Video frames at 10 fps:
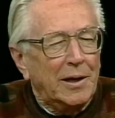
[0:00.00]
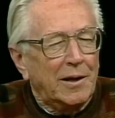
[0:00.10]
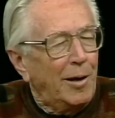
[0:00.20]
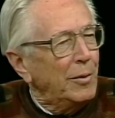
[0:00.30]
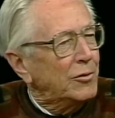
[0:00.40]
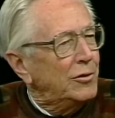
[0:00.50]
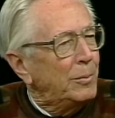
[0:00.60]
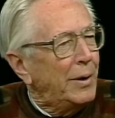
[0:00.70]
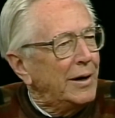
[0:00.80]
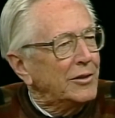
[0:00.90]
being a comic
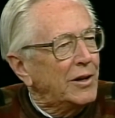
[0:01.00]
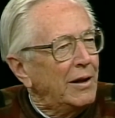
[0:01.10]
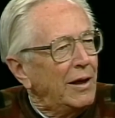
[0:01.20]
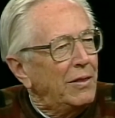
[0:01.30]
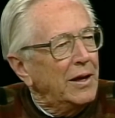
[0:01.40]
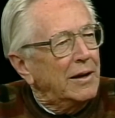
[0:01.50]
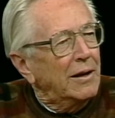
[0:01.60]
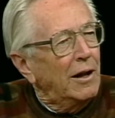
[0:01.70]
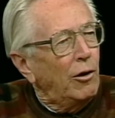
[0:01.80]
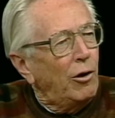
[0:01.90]
strip artist. I think
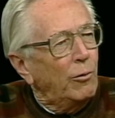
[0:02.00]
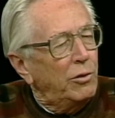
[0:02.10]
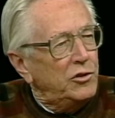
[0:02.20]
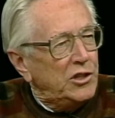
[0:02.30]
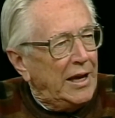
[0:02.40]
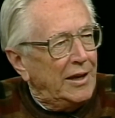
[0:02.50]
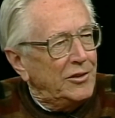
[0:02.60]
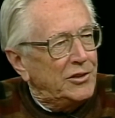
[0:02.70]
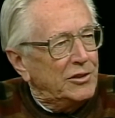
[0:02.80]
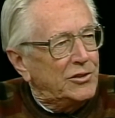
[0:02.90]
along with
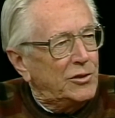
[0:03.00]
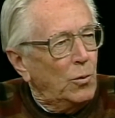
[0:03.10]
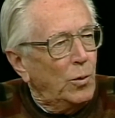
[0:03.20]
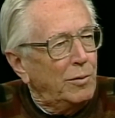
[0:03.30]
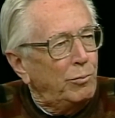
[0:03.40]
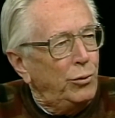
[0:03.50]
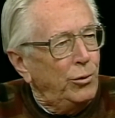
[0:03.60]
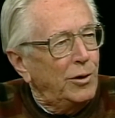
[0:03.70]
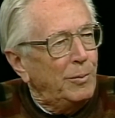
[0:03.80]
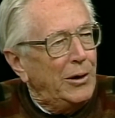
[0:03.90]
jazz, it's the one pure